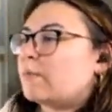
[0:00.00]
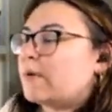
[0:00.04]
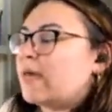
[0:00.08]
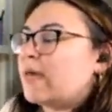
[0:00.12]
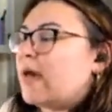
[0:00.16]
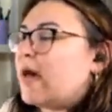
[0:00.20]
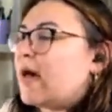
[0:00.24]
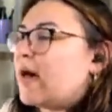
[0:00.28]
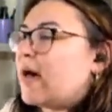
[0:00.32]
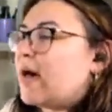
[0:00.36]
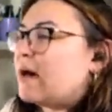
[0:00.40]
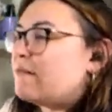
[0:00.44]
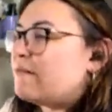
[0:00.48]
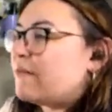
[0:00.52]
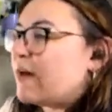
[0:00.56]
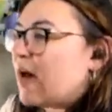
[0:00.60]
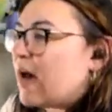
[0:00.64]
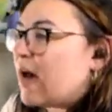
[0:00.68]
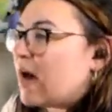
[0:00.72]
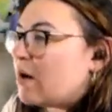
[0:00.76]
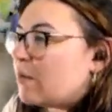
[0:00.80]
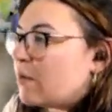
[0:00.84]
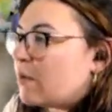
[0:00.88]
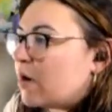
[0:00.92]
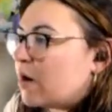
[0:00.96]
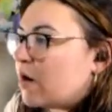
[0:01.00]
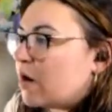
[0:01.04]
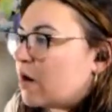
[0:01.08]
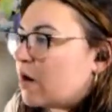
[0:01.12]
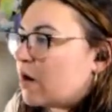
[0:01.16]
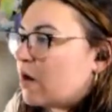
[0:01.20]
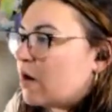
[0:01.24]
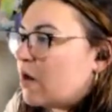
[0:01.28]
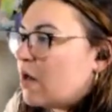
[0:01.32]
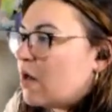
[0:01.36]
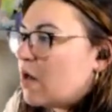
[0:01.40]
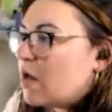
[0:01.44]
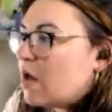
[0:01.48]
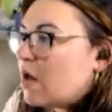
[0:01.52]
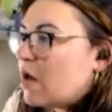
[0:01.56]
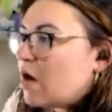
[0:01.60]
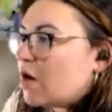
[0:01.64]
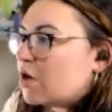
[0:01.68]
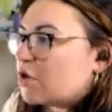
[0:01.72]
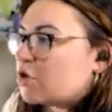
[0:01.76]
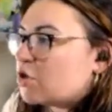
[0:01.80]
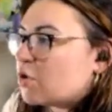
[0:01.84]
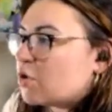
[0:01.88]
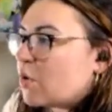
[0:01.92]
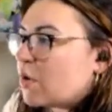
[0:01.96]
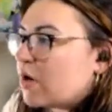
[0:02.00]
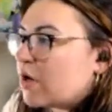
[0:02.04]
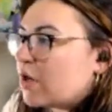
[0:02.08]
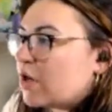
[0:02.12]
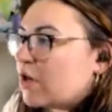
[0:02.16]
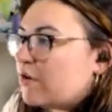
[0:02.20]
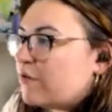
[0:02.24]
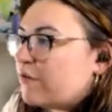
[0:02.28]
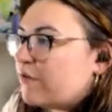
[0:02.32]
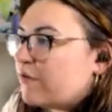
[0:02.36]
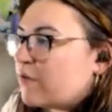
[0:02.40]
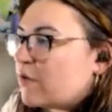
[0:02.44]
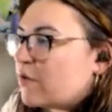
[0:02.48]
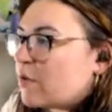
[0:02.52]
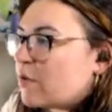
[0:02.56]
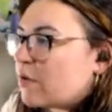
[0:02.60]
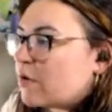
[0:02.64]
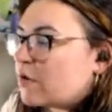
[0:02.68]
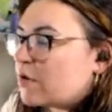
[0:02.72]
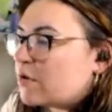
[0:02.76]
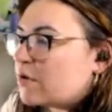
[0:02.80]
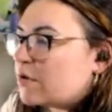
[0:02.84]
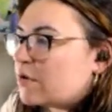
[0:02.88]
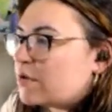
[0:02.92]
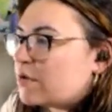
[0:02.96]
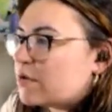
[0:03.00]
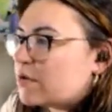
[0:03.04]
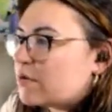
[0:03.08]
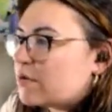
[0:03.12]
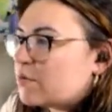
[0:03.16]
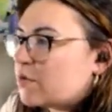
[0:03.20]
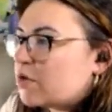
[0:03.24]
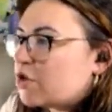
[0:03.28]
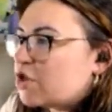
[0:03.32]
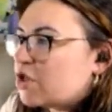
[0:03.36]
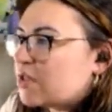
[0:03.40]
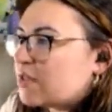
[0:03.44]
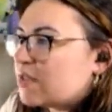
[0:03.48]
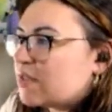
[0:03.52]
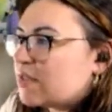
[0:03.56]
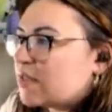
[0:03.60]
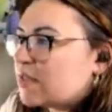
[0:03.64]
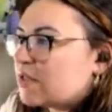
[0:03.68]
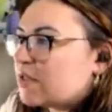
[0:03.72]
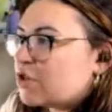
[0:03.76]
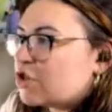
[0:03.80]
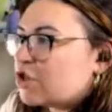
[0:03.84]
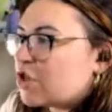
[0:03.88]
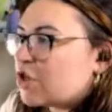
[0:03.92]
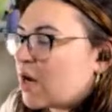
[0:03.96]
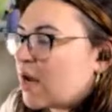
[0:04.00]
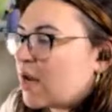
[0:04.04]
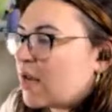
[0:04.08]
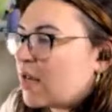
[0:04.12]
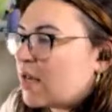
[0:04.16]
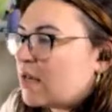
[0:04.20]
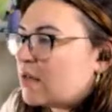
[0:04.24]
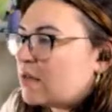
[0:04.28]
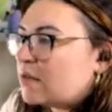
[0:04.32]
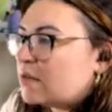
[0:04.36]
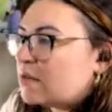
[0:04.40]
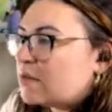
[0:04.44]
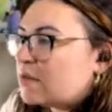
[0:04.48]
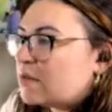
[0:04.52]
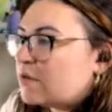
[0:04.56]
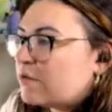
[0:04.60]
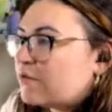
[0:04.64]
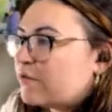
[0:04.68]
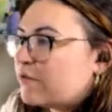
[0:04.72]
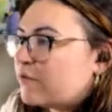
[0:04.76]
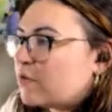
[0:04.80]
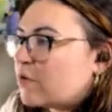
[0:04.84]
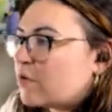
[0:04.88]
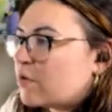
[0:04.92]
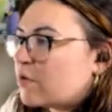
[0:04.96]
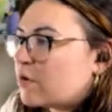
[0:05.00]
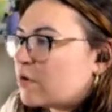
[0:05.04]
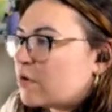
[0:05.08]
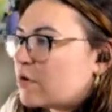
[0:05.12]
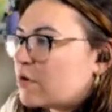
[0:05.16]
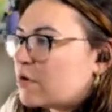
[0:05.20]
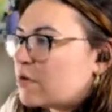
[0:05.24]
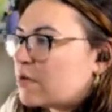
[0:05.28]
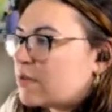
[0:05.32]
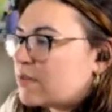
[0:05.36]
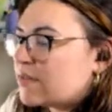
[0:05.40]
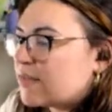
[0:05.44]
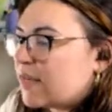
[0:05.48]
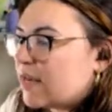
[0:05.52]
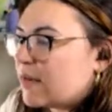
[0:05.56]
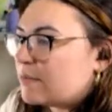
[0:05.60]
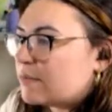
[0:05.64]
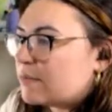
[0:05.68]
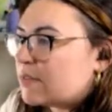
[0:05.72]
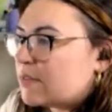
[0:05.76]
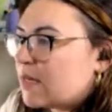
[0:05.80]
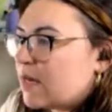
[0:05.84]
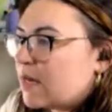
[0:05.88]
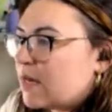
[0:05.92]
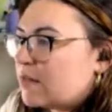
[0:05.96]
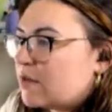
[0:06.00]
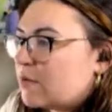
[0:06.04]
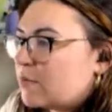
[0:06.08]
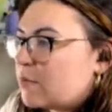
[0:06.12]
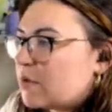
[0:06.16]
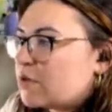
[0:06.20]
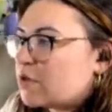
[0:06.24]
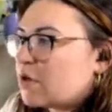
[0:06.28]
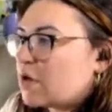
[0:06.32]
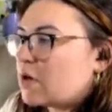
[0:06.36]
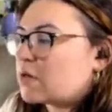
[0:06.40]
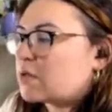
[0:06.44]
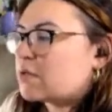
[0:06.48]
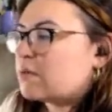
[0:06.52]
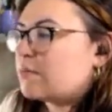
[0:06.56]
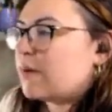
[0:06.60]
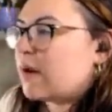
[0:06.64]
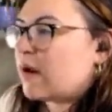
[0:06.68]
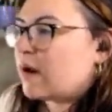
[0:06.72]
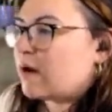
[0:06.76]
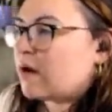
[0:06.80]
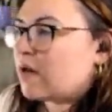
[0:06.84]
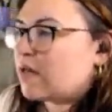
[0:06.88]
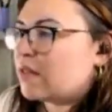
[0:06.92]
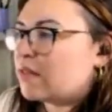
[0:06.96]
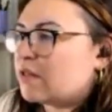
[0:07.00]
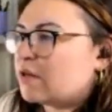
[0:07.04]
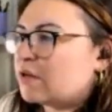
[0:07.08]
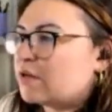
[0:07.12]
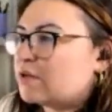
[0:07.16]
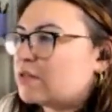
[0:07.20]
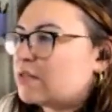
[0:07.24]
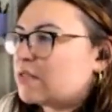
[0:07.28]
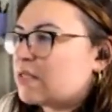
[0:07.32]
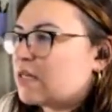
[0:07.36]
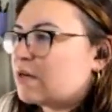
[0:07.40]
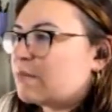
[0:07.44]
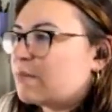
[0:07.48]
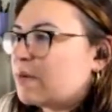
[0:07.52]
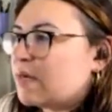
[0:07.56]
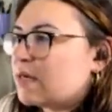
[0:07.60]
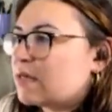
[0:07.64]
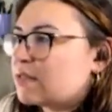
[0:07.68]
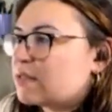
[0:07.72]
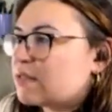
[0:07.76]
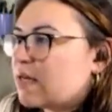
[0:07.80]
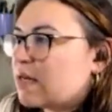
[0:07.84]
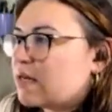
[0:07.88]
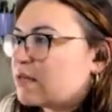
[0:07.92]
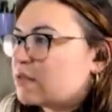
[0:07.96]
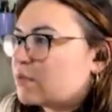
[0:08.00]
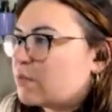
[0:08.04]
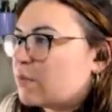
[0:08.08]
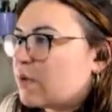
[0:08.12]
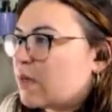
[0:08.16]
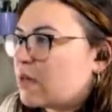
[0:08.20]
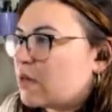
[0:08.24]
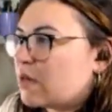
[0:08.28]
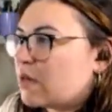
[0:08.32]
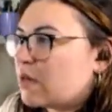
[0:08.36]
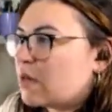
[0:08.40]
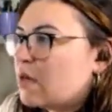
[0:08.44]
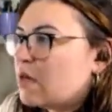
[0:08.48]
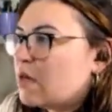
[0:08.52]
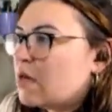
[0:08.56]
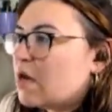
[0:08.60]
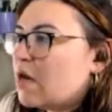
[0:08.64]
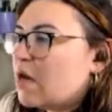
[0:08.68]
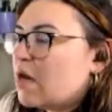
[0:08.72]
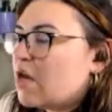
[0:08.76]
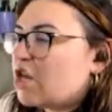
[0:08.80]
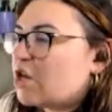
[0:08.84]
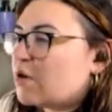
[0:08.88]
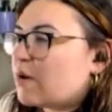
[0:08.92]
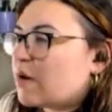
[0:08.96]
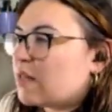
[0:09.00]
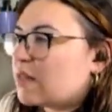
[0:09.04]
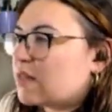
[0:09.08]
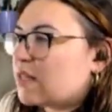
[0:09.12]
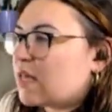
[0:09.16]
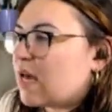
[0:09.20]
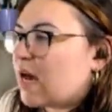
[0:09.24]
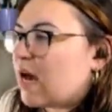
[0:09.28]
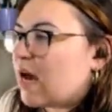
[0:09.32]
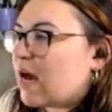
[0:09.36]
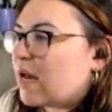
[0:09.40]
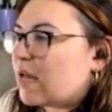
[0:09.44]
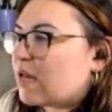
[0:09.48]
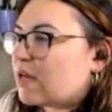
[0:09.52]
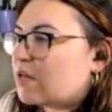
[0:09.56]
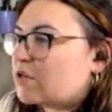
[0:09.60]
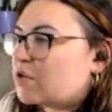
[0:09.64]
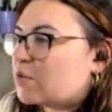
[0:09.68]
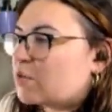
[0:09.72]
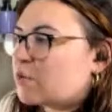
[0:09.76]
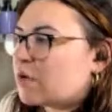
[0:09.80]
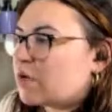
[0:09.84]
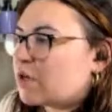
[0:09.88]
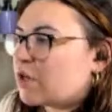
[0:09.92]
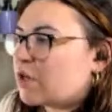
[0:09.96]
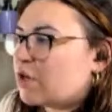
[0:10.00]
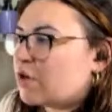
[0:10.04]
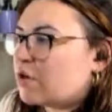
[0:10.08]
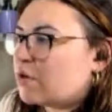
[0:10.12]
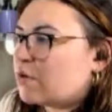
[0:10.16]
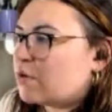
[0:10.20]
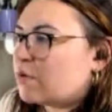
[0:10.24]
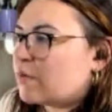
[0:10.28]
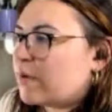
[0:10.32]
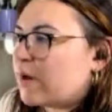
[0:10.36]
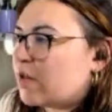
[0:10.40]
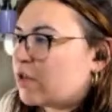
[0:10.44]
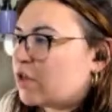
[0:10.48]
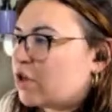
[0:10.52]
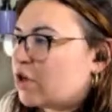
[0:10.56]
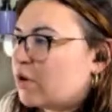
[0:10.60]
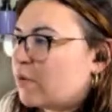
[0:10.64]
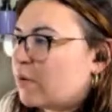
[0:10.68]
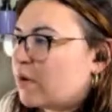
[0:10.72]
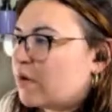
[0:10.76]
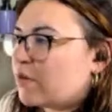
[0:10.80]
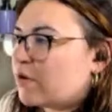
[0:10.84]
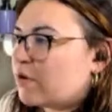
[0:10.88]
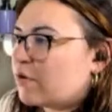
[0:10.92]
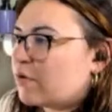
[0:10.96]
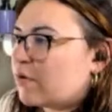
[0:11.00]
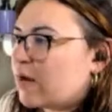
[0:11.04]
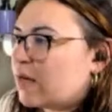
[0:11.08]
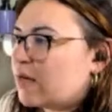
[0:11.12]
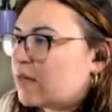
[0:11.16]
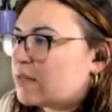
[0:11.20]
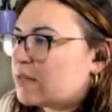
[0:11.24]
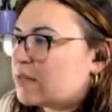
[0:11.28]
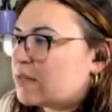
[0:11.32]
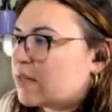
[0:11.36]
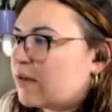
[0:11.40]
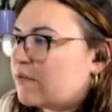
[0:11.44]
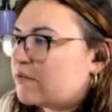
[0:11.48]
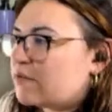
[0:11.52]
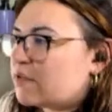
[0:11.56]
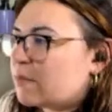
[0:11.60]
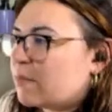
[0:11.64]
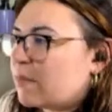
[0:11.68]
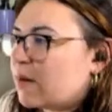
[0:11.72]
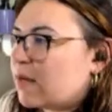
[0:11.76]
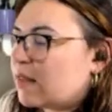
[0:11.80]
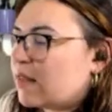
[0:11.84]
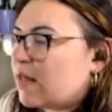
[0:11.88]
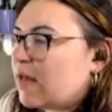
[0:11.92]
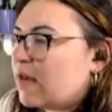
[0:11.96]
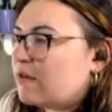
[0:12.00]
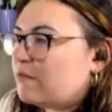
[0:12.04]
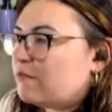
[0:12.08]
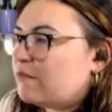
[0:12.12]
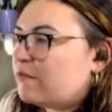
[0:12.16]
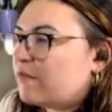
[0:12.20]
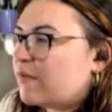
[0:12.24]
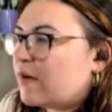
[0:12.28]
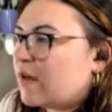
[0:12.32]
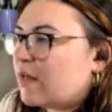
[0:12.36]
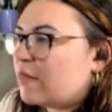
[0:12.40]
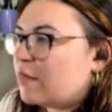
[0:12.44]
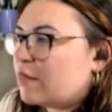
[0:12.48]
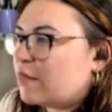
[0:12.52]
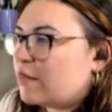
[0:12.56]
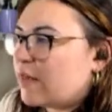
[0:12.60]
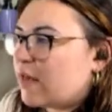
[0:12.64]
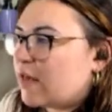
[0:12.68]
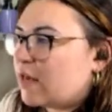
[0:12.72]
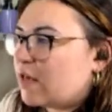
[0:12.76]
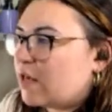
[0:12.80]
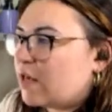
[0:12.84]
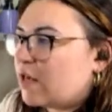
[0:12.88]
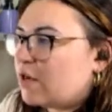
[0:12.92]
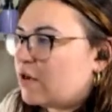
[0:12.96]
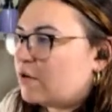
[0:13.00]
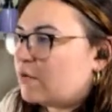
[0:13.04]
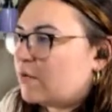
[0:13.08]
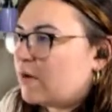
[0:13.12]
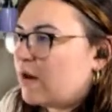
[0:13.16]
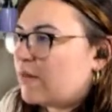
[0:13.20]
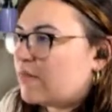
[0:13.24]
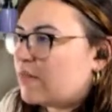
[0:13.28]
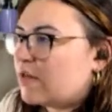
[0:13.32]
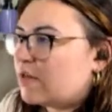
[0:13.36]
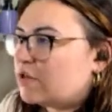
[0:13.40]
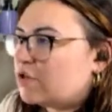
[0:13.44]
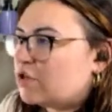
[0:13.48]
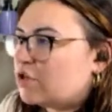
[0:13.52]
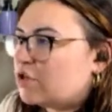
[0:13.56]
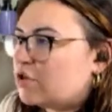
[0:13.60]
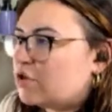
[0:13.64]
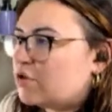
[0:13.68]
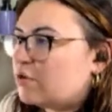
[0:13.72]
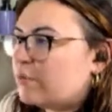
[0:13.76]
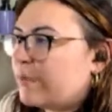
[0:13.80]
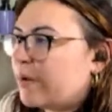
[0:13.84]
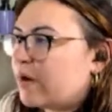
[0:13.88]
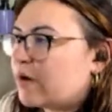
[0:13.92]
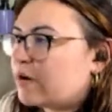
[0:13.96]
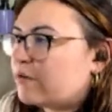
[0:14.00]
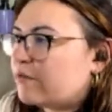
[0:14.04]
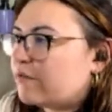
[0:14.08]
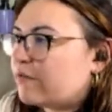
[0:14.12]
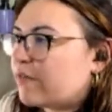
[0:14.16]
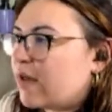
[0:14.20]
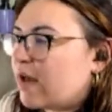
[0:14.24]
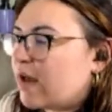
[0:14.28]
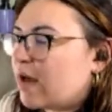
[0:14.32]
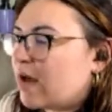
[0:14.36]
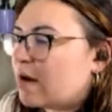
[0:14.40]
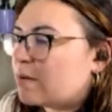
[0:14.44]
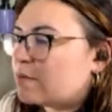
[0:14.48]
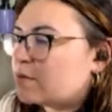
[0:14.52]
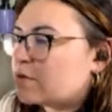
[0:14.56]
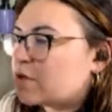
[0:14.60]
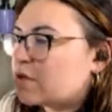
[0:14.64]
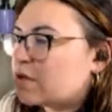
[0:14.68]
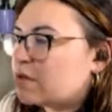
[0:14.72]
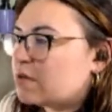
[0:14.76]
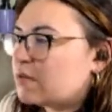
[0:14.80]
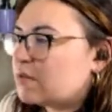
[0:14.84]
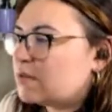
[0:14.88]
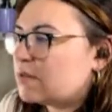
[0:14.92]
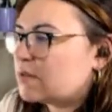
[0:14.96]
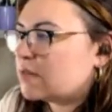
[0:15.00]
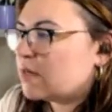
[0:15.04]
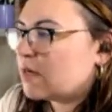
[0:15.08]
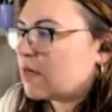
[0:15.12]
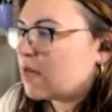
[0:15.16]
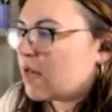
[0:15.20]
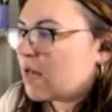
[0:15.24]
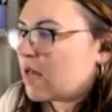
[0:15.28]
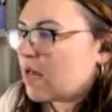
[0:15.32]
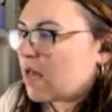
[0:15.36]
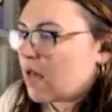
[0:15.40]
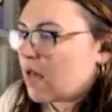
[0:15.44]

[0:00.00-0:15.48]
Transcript: we have our Adore You Florals, which is this giant floral stamp set that we talked about in the sneak peeks last week. You get the I adore you and you are the greatest gift of my life and thank you, and then 2 butterfly options.